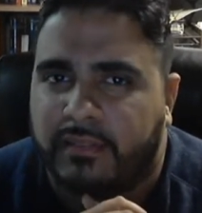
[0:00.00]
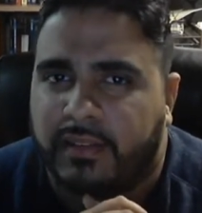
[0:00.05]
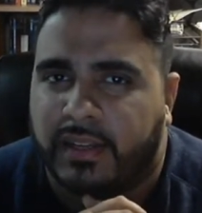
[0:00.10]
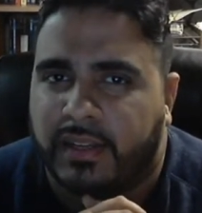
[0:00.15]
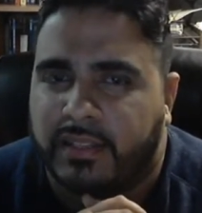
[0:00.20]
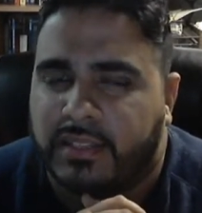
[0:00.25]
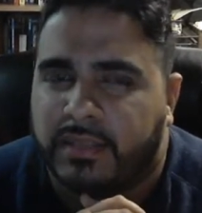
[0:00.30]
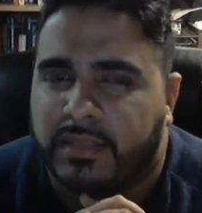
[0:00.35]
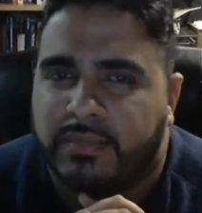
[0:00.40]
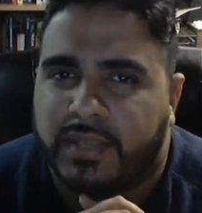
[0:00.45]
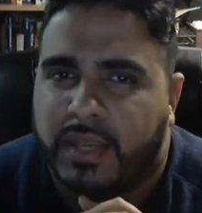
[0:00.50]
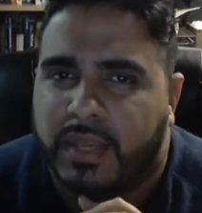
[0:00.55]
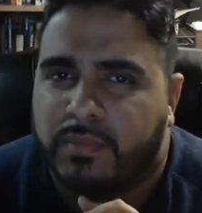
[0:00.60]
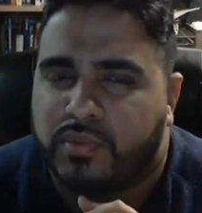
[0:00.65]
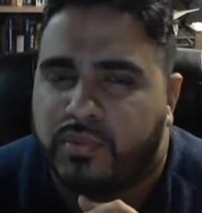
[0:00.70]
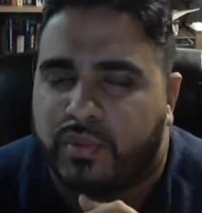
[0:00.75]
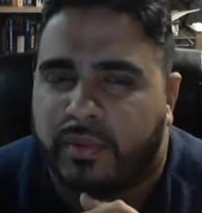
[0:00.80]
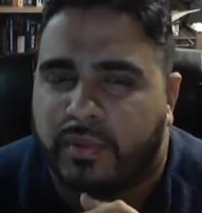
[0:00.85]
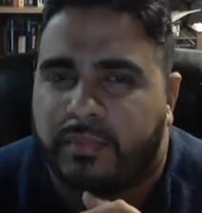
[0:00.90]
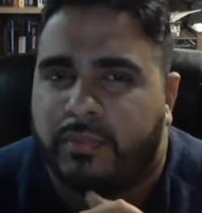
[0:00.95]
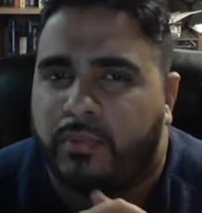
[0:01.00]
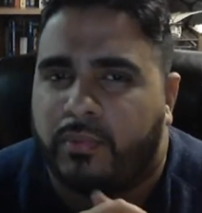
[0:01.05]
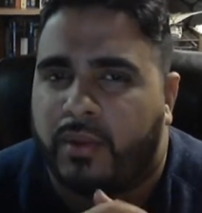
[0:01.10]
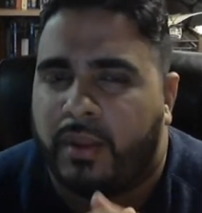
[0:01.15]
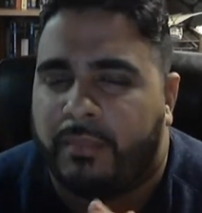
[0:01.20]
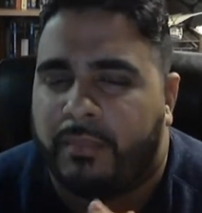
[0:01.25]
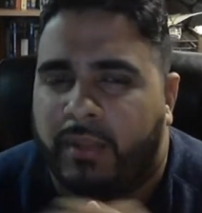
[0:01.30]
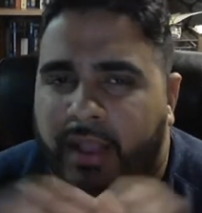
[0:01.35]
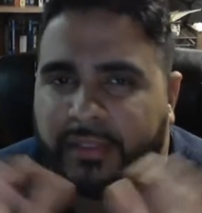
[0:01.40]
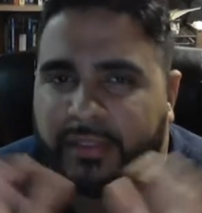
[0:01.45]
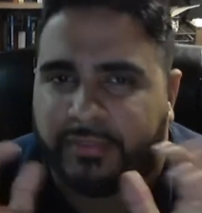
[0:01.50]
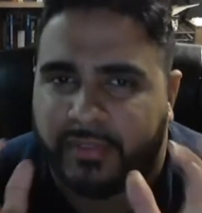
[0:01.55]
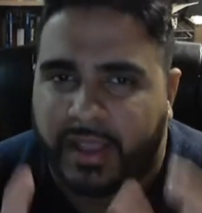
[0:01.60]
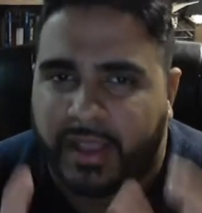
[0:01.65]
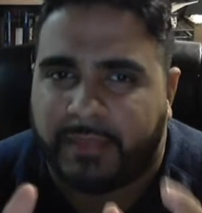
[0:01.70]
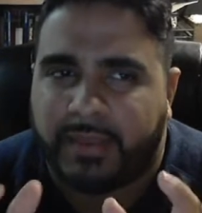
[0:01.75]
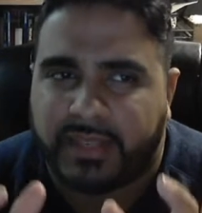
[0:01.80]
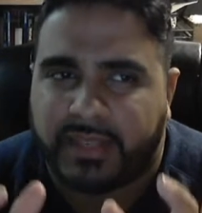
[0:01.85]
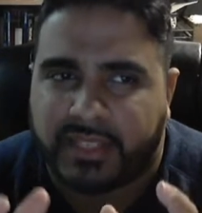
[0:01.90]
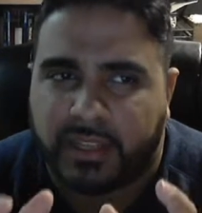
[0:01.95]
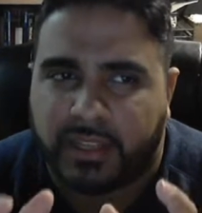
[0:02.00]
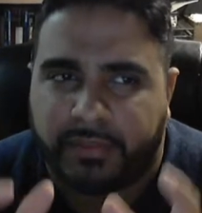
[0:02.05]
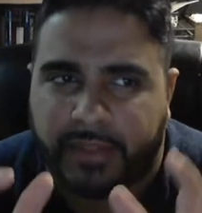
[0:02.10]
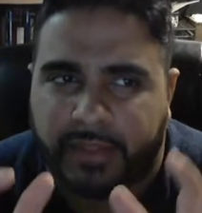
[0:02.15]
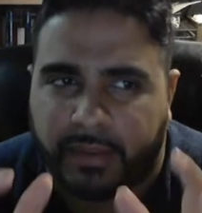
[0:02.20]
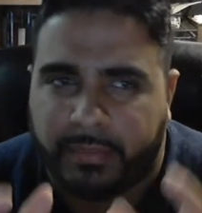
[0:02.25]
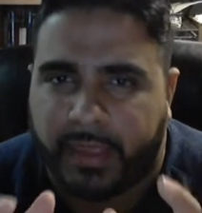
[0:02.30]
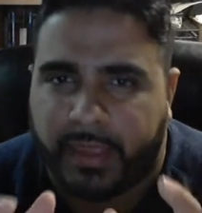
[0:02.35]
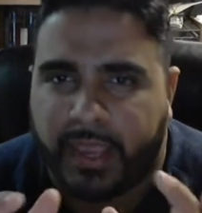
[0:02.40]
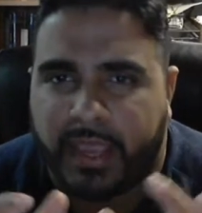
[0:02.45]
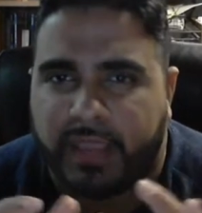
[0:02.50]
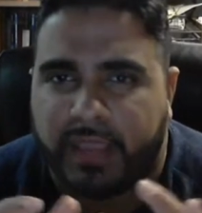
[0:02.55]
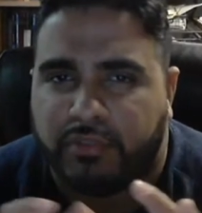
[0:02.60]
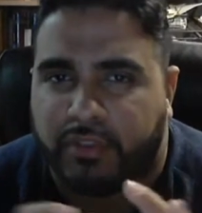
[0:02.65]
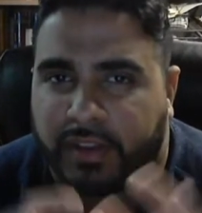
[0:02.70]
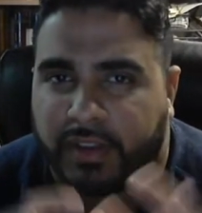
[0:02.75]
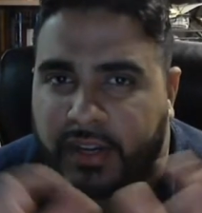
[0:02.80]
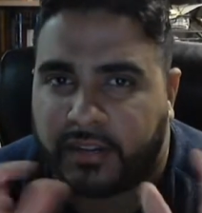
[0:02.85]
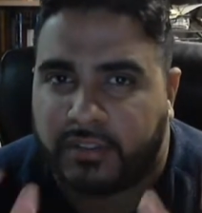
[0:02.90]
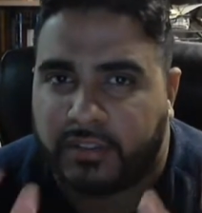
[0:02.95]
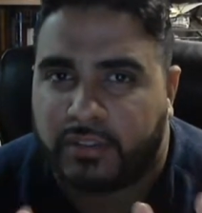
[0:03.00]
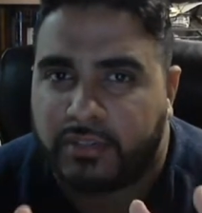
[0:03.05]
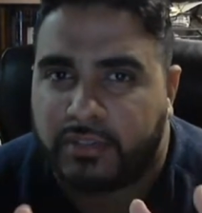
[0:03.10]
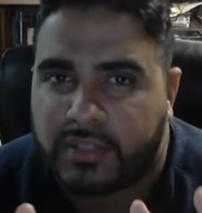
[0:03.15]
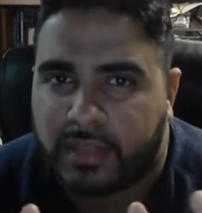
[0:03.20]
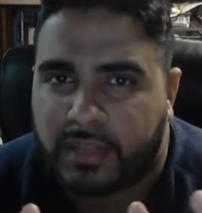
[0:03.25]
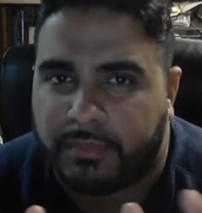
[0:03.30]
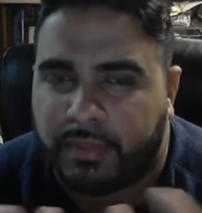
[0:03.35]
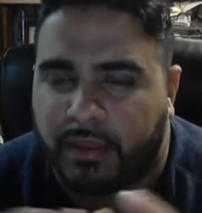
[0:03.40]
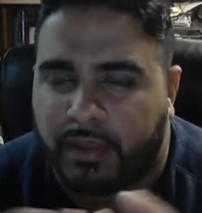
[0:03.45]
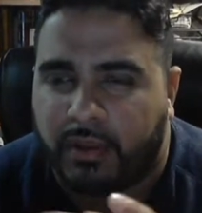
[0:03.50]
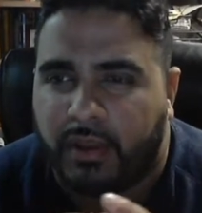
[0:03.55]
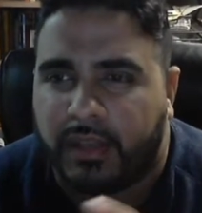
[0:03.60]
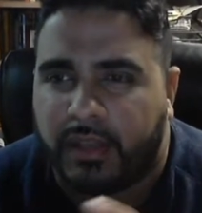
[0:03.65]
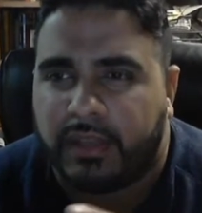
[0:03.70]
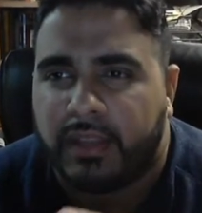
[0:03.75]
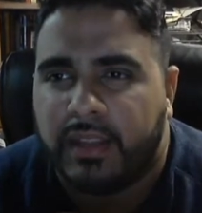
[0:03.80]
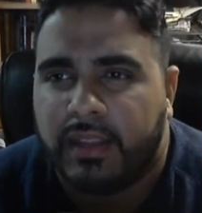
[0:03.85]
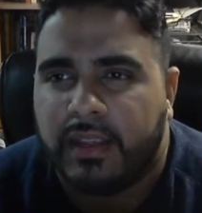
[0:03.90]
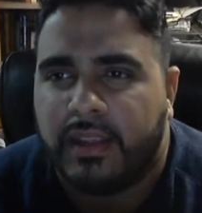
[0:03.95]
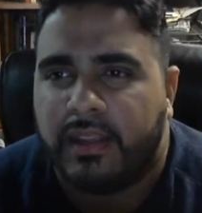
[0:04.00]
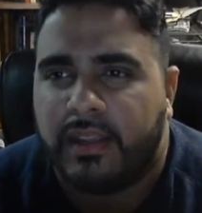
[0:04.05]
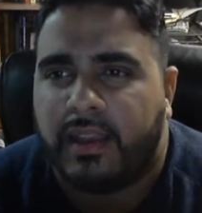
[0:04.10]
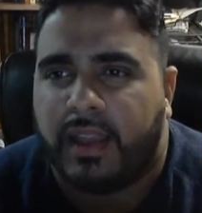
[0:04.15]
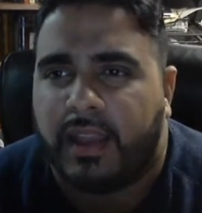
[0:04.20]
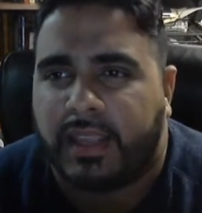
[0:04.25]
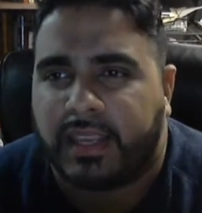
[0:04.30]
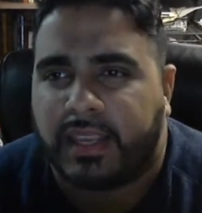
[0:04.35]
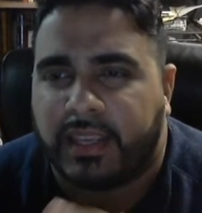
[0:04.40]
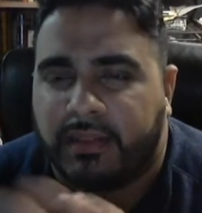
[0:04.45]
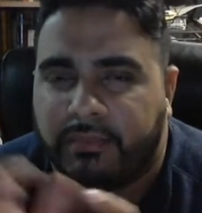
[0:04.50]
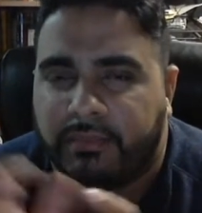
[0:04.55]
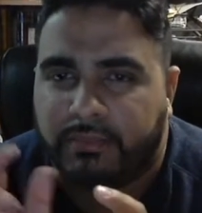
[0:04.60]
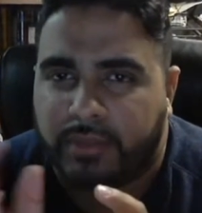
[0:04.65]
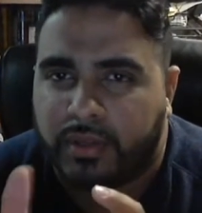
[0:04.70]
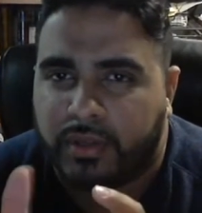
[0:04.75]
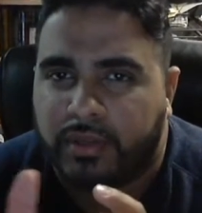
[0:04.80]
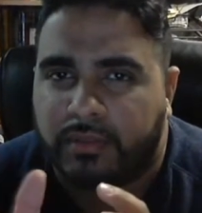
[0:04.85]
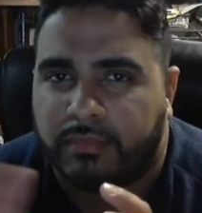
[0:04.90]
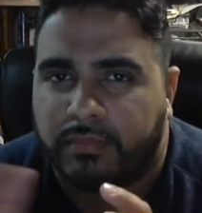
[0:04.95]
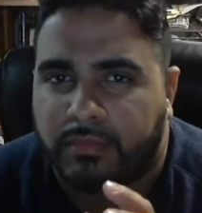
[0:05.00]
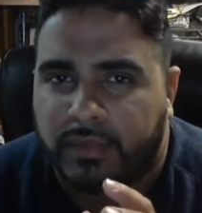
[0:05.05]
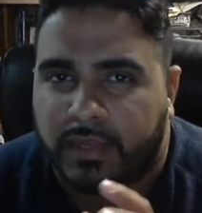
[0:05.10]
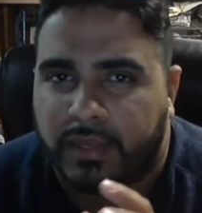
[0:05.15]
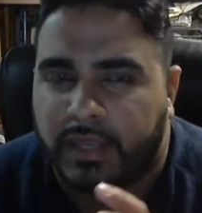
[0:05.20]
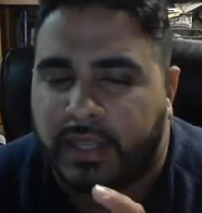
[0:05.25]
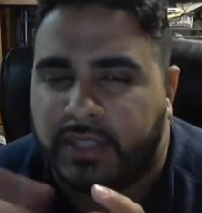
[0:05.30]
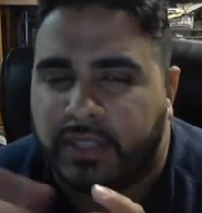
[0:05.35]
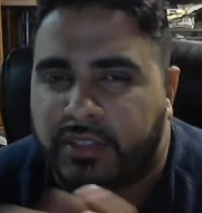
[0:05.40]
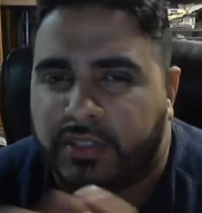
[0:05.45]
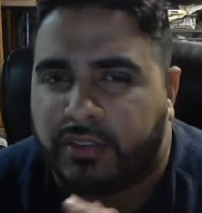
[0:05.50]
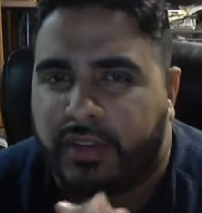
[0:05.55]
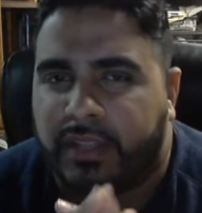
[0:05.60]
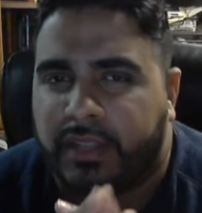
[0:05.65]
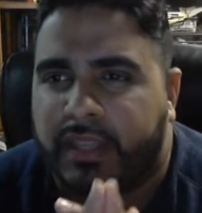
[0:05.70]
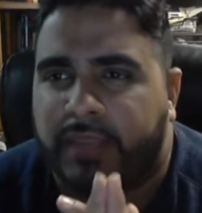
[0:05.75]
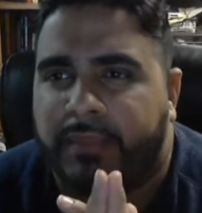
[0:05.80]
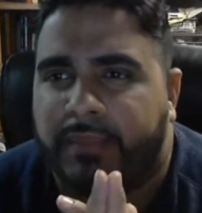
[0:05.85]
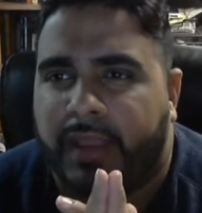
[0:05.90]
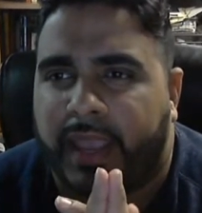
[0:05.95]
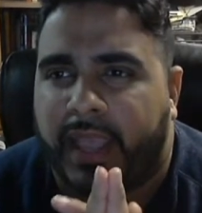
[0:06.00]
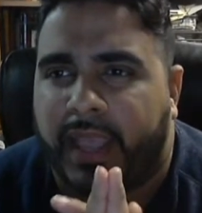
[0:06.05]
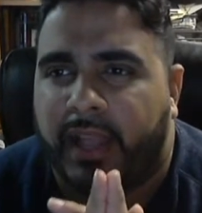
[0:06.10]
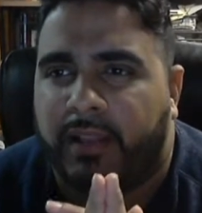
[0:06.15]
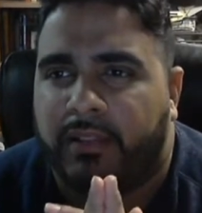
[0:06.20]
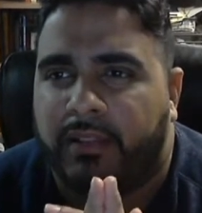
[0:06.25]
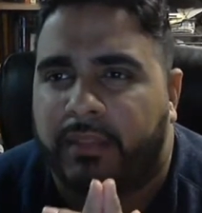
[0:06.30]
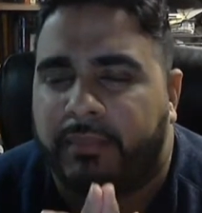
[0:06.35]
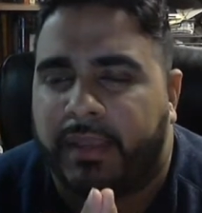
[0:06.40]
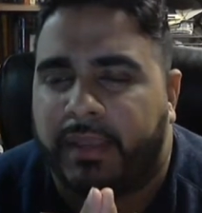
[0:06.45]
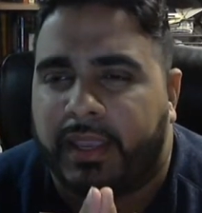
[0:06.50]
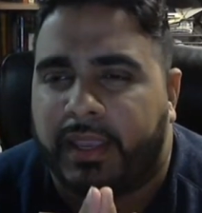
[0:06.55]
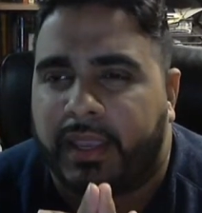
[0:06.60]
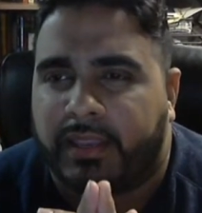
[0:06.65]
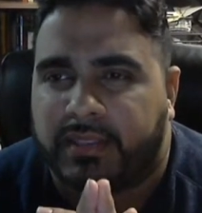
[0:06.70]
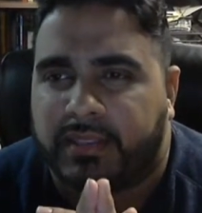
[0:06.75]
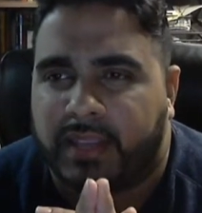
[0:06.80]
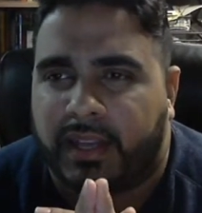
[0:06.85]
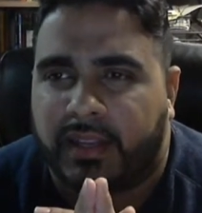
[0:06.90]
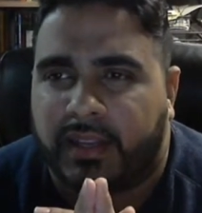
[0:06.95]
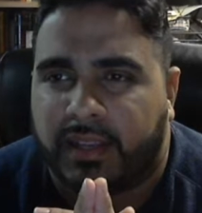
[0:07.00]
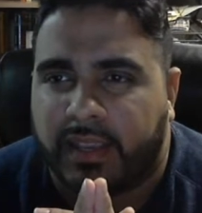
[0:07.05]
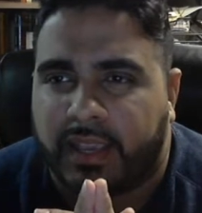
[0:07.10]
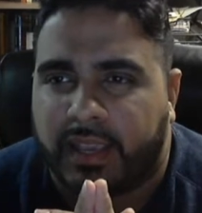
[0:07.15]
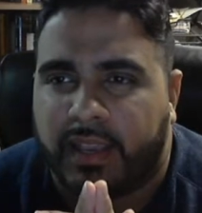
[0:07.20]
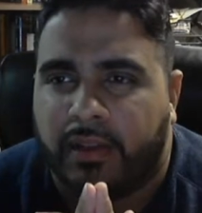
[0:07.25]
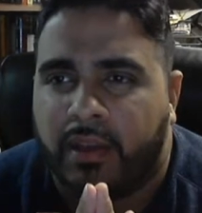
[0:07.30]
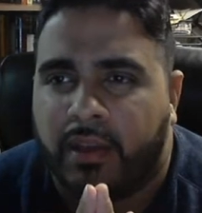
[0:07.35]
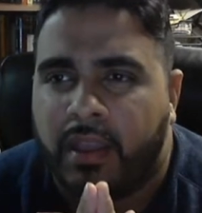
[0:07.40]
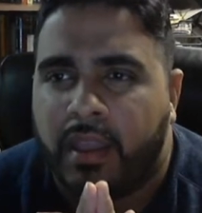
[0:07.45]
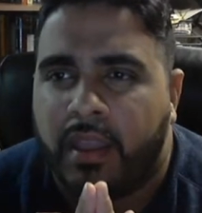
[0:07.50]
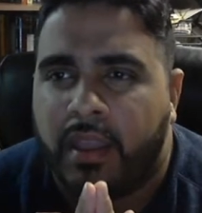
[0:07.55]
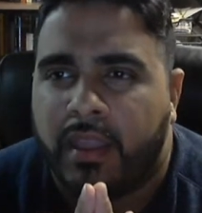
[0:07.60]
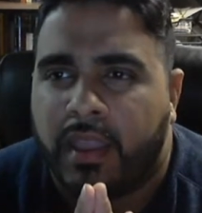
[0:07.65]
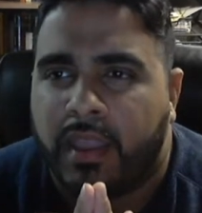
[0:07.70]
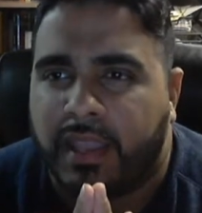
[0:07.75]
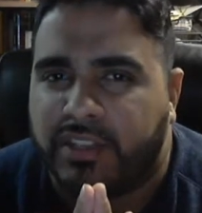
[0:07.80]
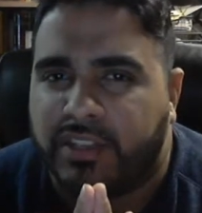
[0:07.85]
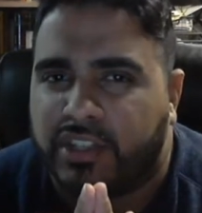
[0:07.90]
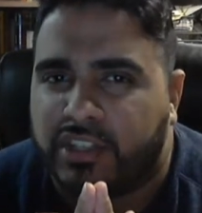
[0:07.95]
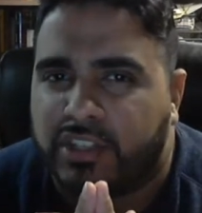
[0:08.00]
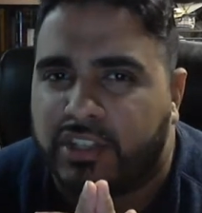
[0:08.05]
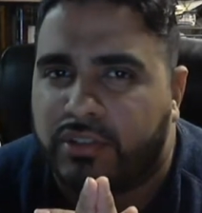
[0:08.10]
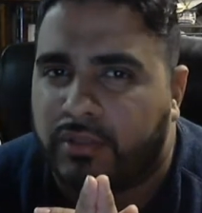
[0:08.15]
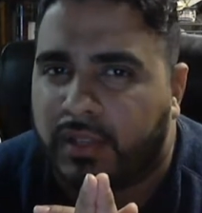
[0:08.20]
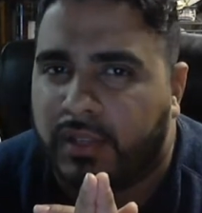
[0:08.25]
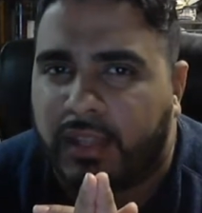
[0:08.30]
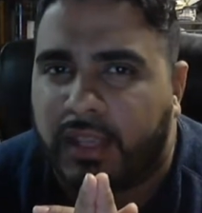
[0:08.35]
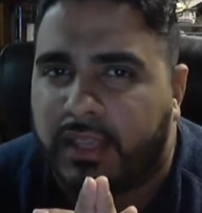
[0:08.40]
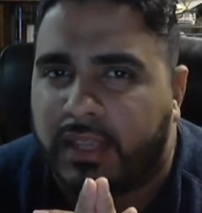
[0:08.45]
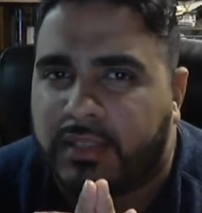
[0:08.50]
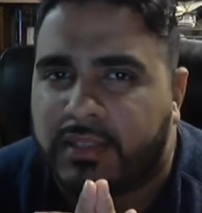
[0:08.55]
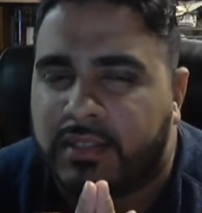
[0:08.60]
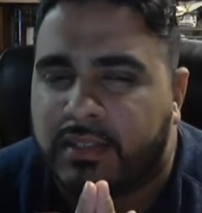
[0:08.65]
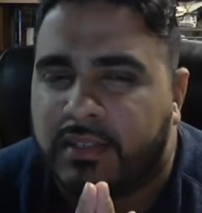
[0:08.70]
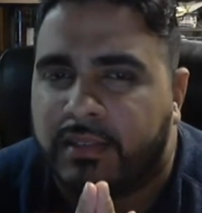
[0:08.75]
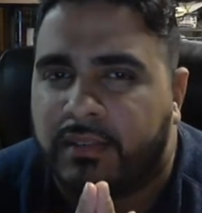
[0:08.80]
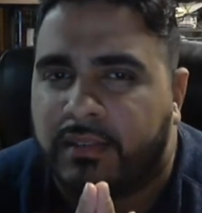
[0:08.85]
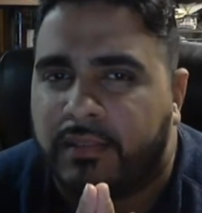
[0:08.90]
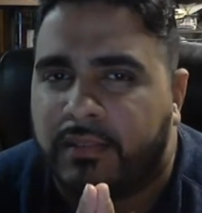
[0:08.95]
And sometimes I find myself at a page where I got to do something on, I can boom integrate that in my Asana account in just 2 clicks.